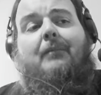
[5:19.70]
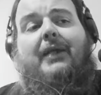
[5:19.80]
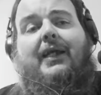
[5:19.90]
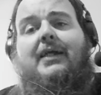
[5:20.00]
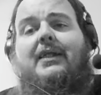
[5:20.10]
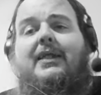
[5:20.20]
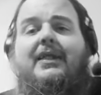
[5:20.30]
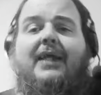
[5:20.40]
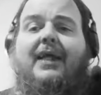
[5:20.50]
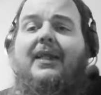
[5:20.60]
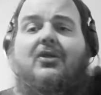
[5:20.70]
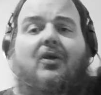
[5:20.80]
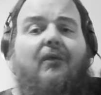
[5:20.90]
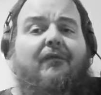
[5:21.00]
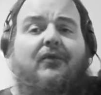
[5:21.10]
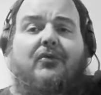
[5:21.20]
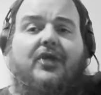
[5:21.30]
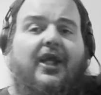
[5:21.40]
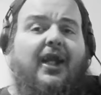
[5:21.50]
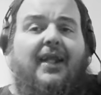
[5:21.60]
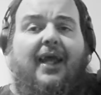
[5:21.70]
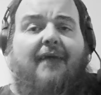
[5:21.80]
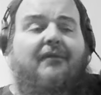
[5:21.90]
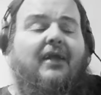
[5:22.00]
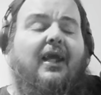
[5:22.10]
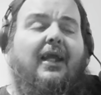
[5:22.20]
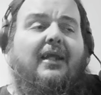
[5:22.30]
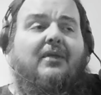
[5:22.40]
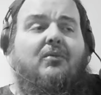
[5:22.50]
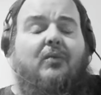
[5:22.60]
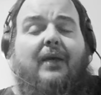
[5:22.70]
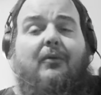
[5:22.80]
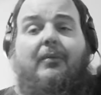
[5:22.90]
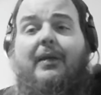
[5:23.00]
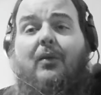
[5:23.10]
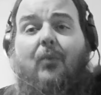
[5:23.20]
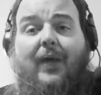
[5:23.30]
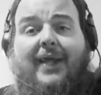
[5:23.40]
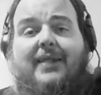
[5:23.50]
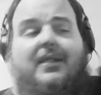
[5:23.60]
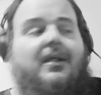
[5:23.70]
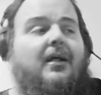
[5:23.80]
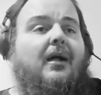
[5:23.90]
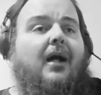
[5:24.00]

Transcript: because he said there's so few Jedi left and it would be a waste.